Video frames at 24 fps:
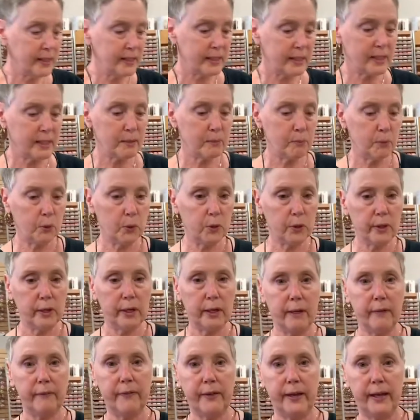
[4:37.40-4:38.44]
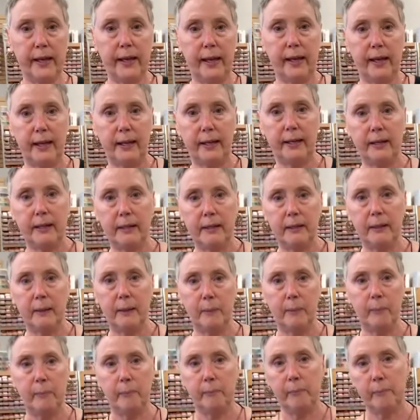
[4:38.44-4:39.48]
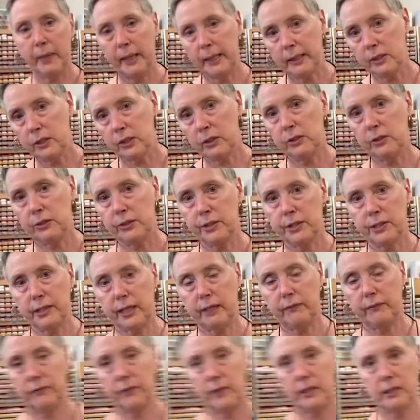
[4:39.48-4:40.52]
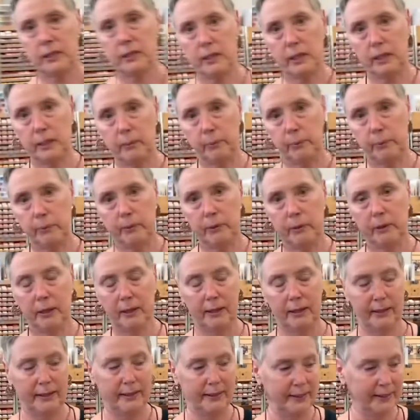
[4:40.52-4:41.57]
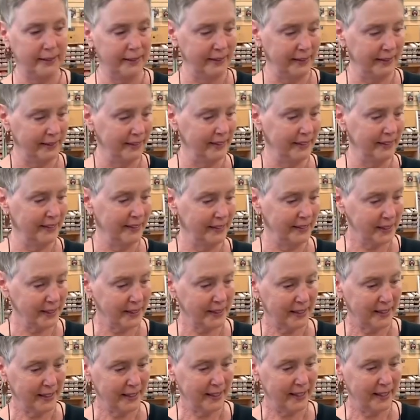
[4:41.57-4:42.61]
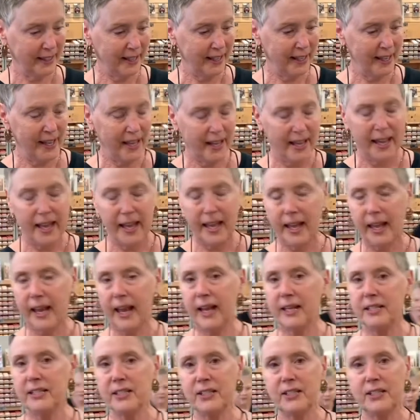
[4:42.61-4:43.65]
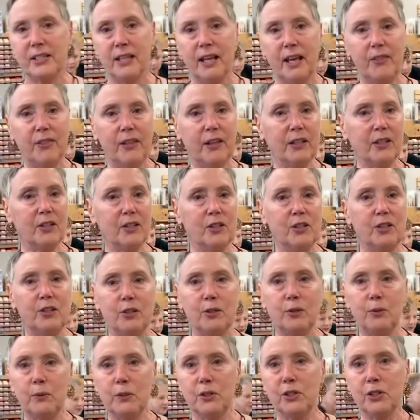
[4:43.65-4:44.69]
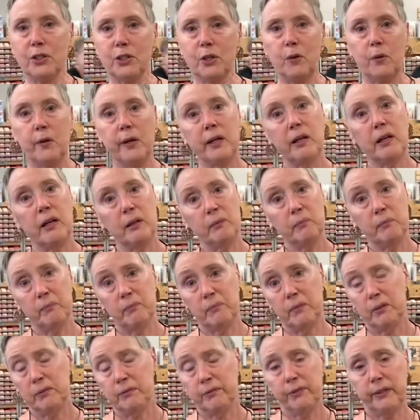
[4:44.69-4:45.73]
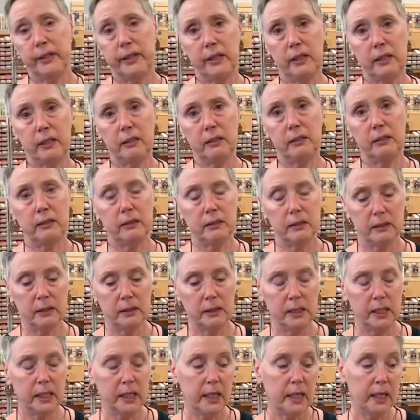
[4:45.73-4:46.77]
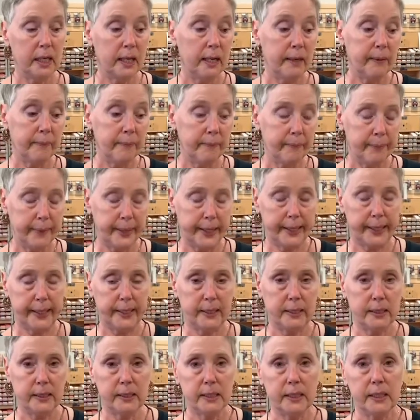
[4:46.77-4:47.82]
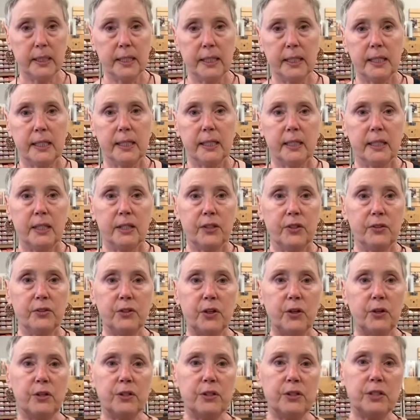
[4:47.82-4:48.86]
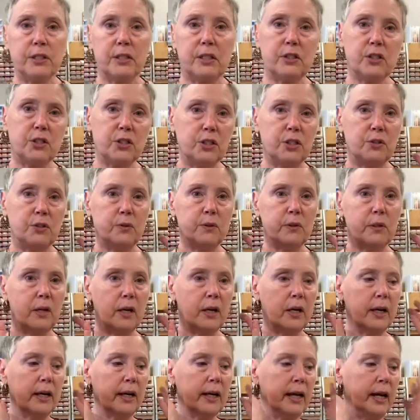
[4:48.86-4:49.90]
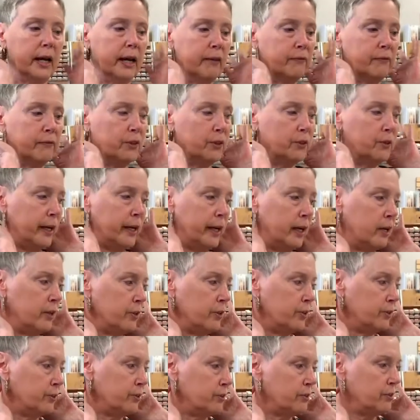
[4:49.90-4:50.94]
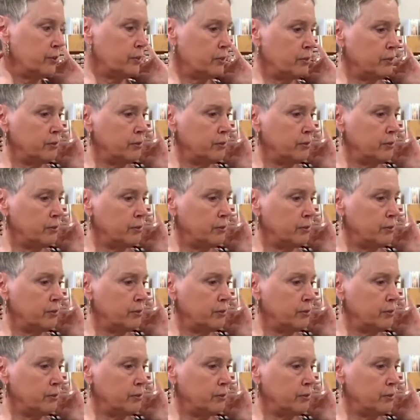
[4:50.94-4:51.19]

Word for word: is more of a mental safety tip. It has nothing to do with sewing on me. But you notice that Sue and I have new hairdos.